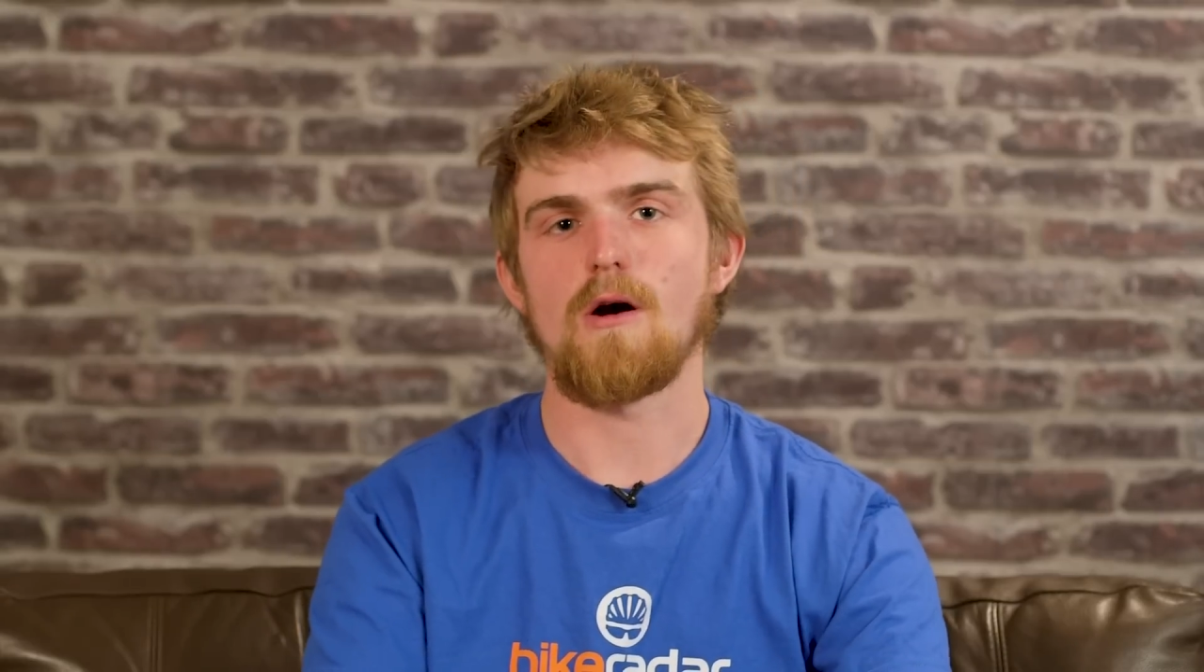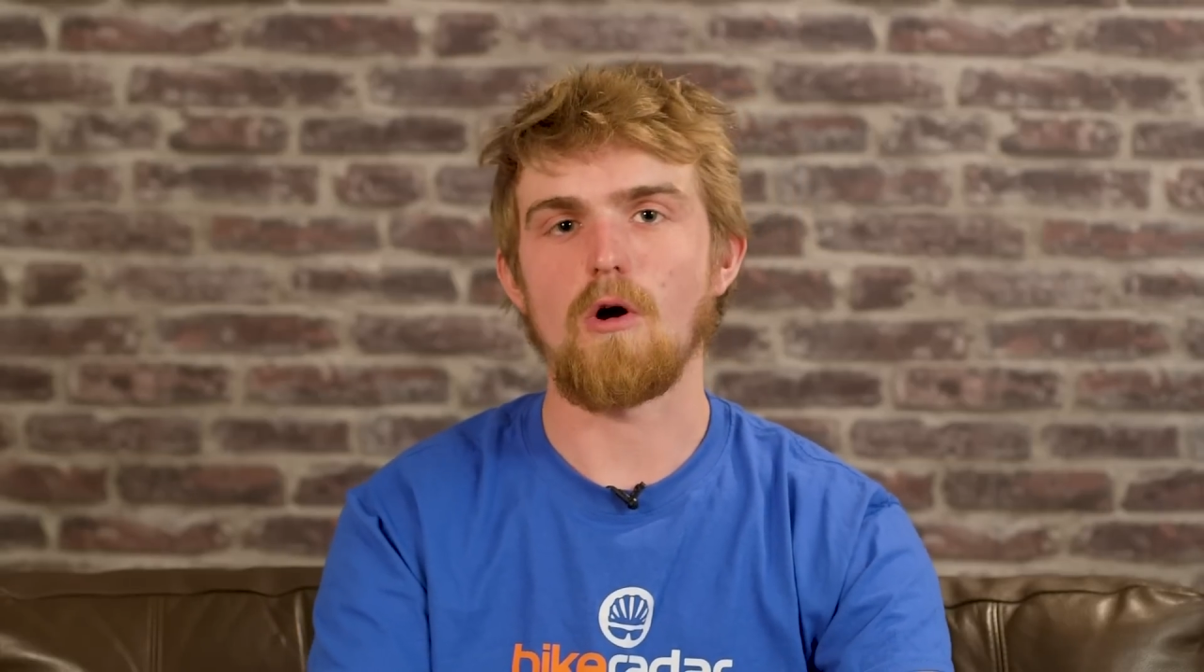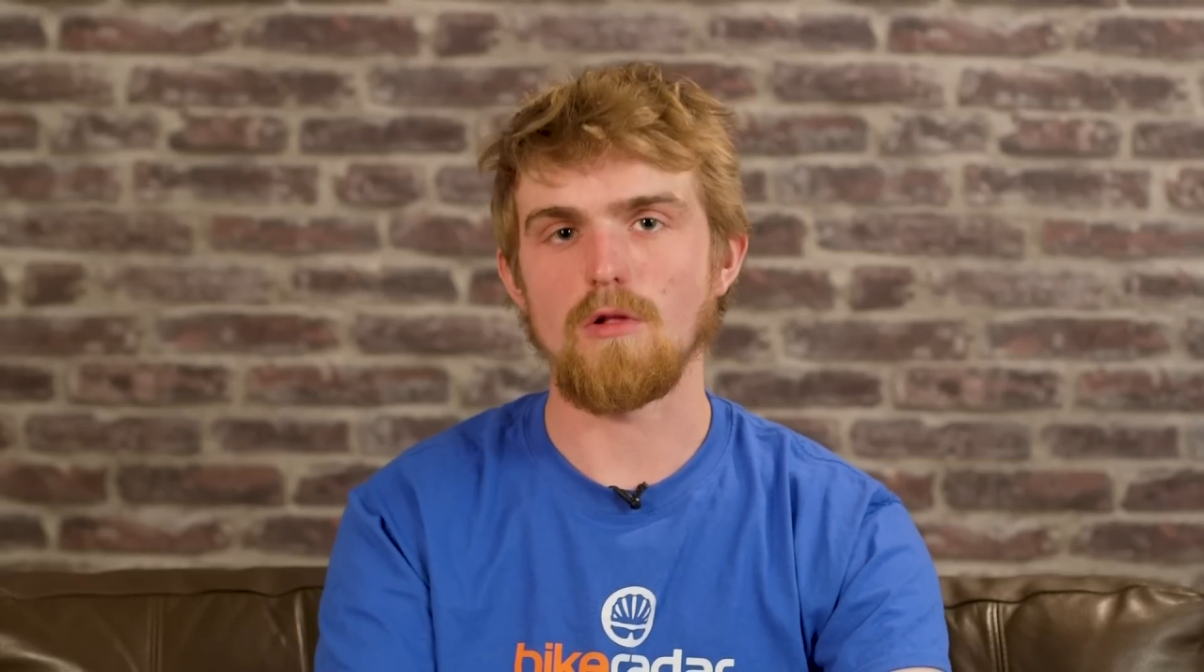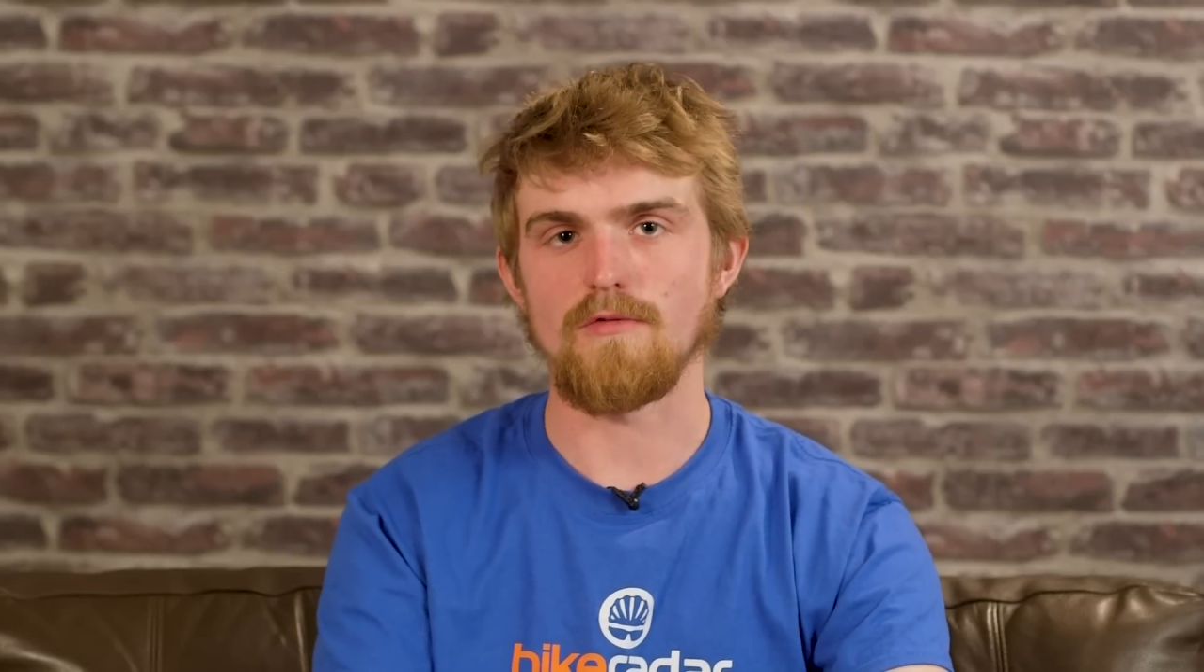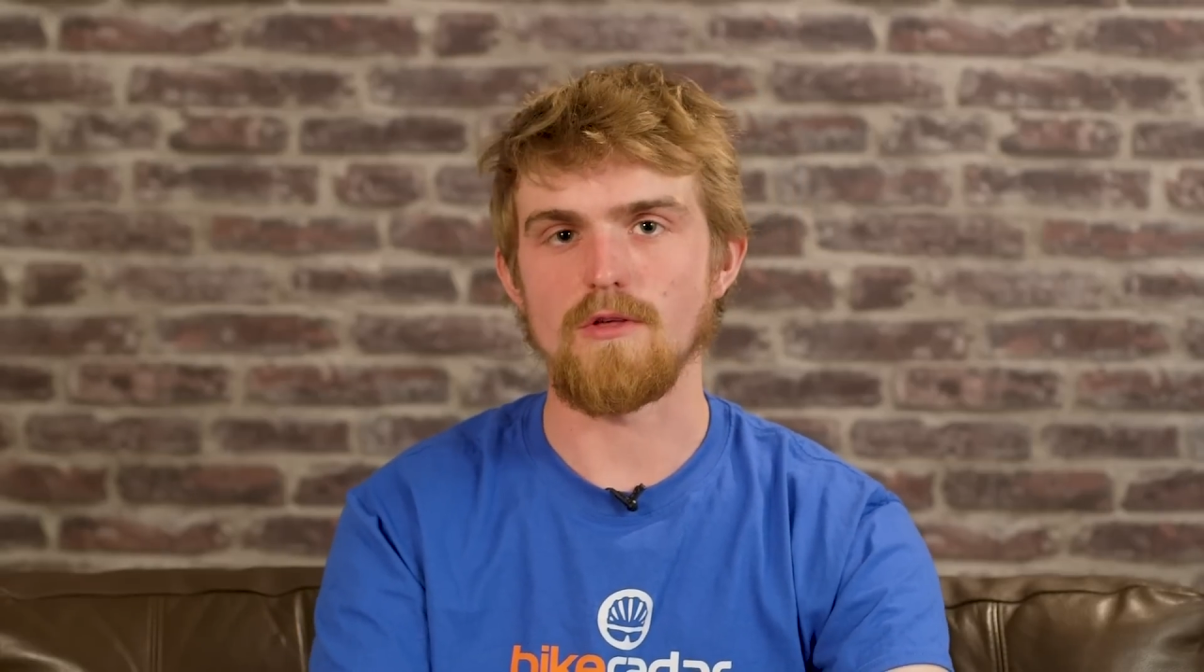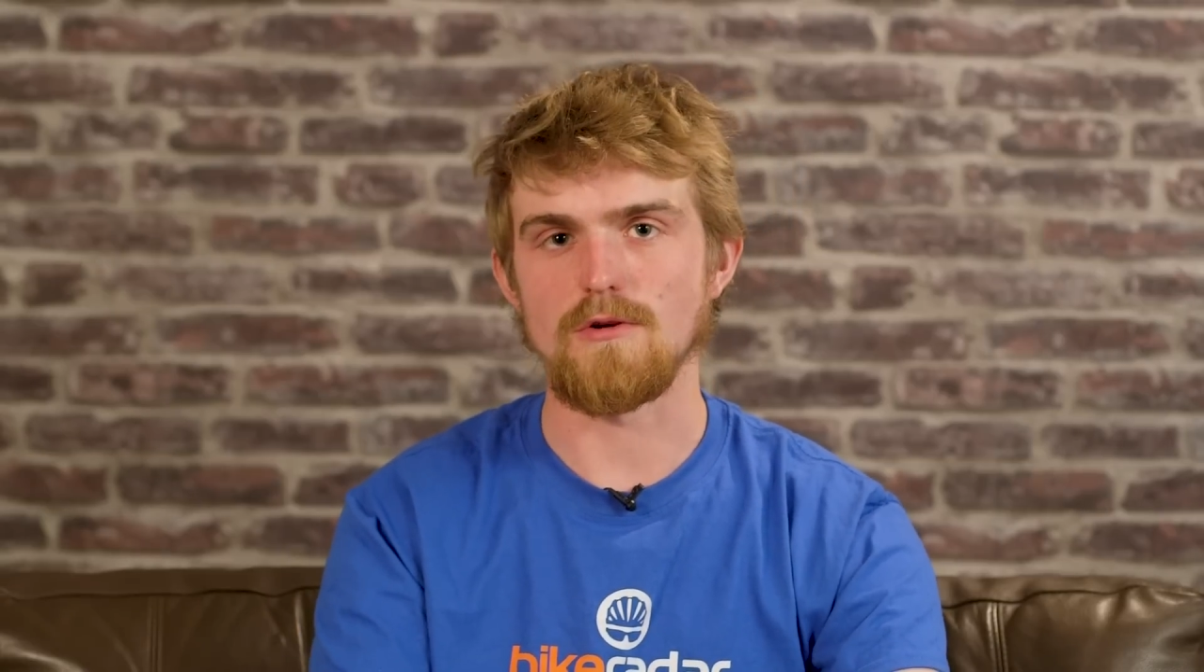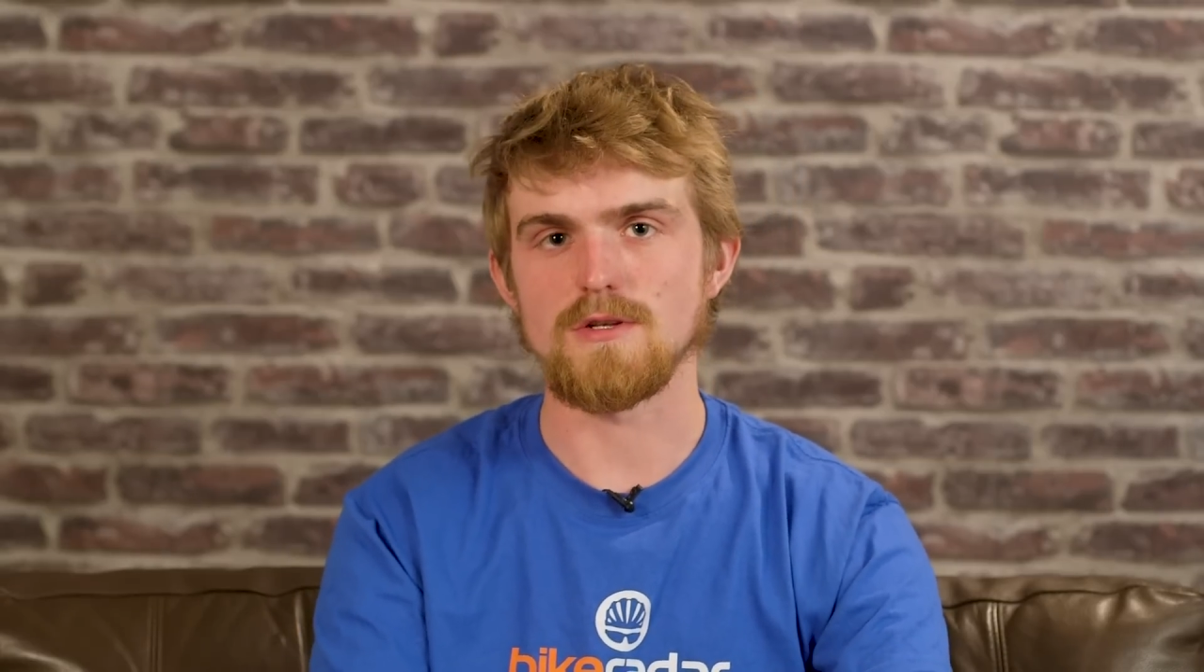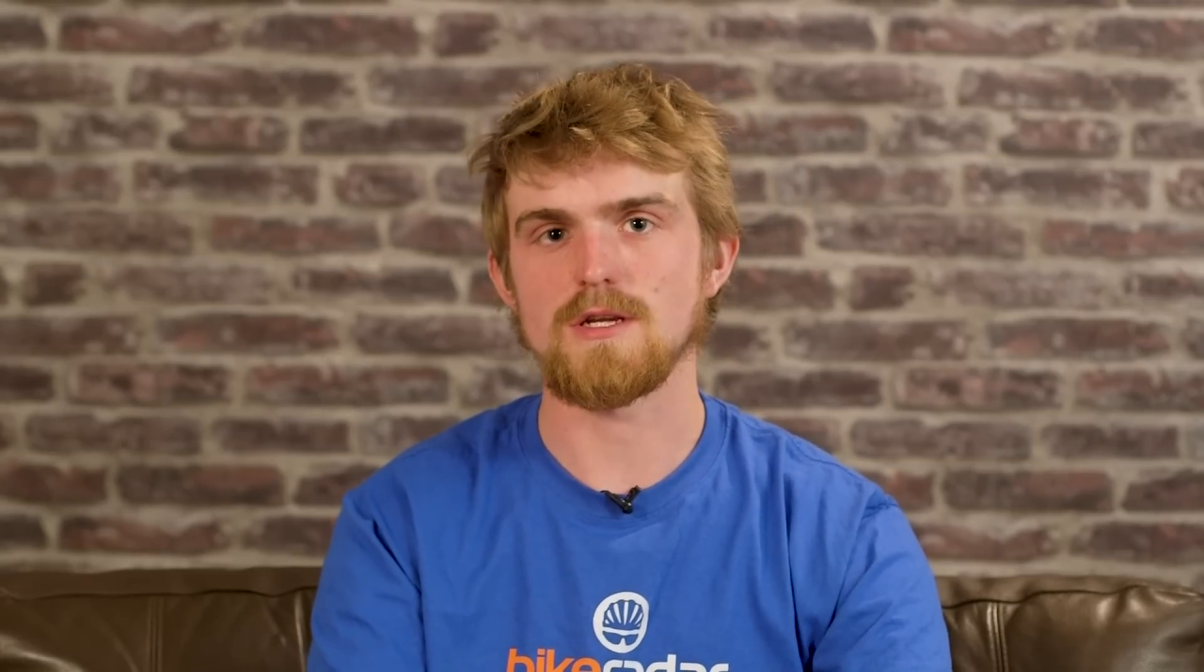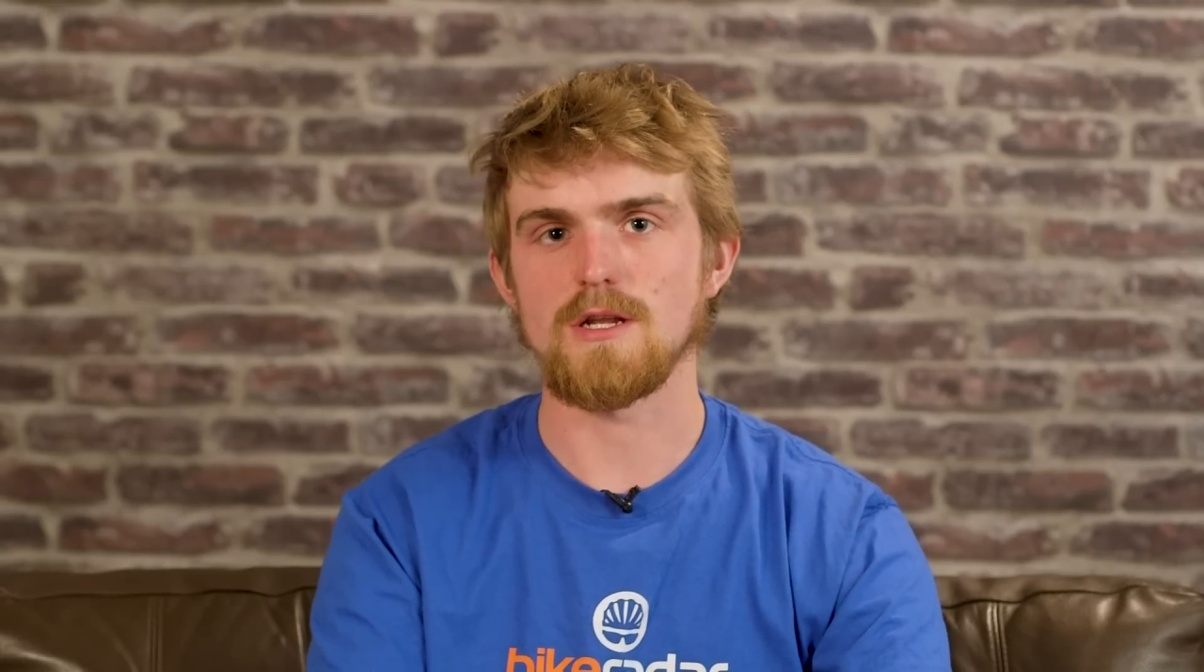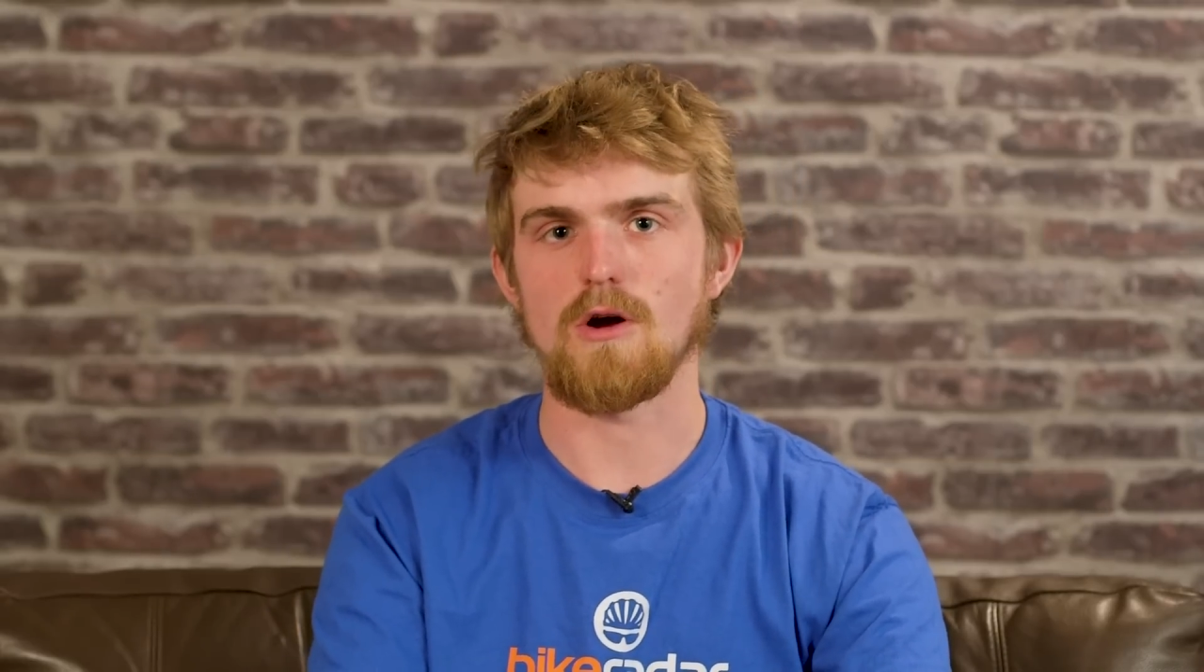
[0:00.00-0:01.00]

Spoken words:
All of those could